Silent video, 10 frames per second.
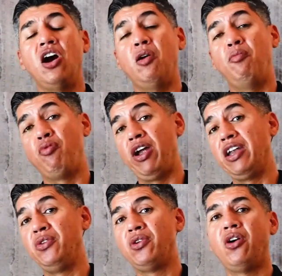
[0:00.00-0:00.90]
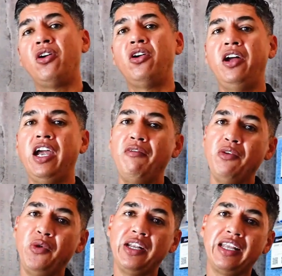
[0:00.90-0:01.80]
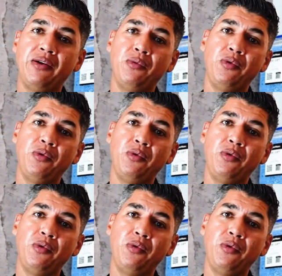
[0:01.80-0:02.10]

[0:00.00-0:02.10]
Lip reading: a brand new car every week that